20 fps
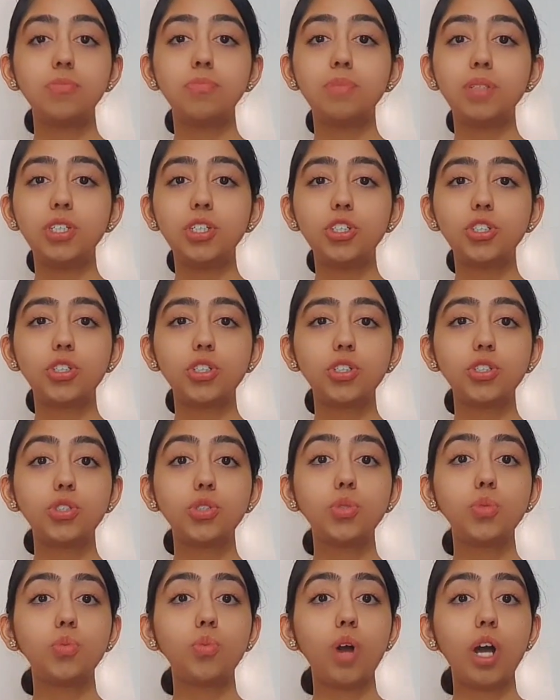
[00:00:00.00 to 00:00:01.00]
be sure
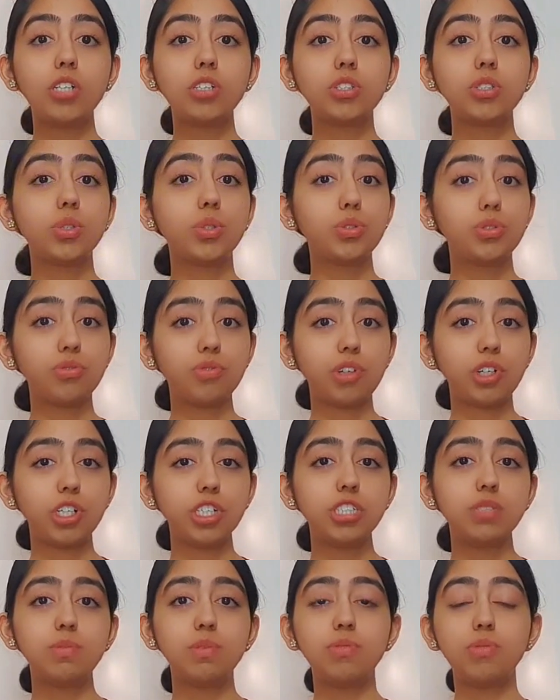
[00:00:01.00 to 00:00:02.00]
to watch those
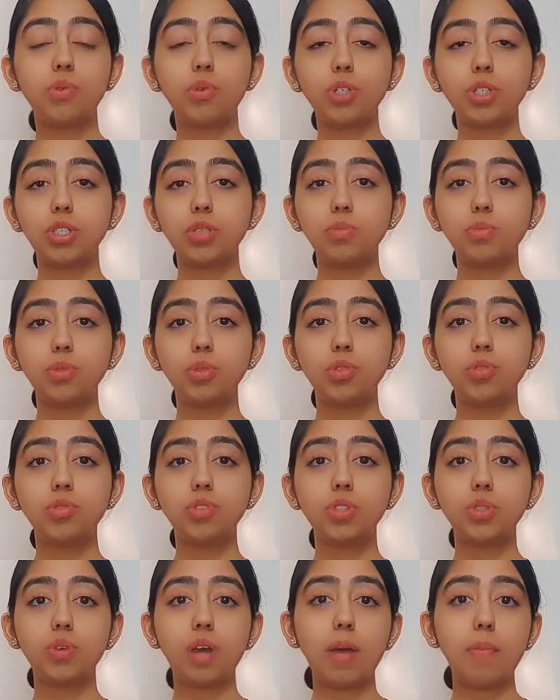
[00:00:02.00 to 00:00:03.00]
first before you move
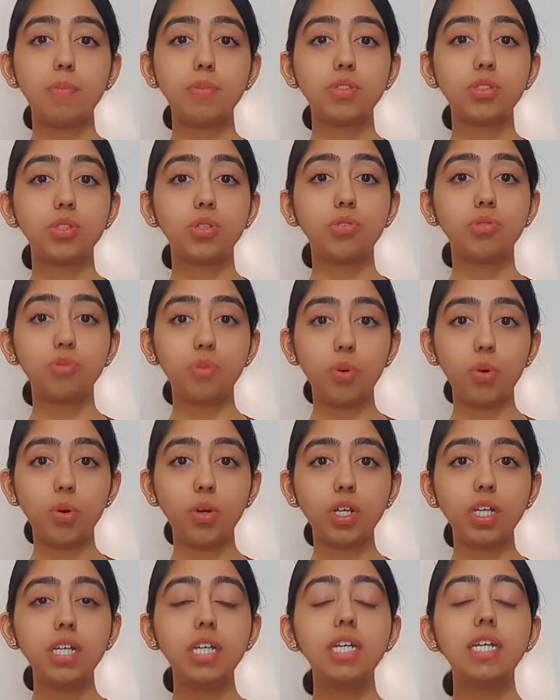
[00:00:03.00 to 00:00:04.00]
to episode
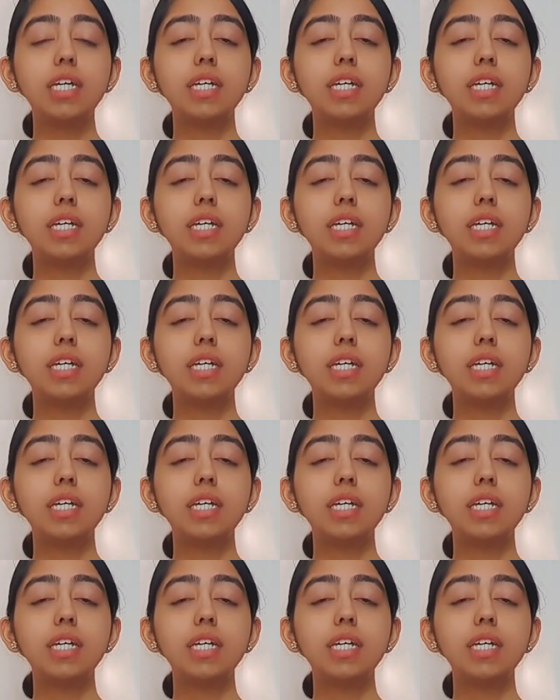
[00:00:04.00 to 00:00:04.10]
4.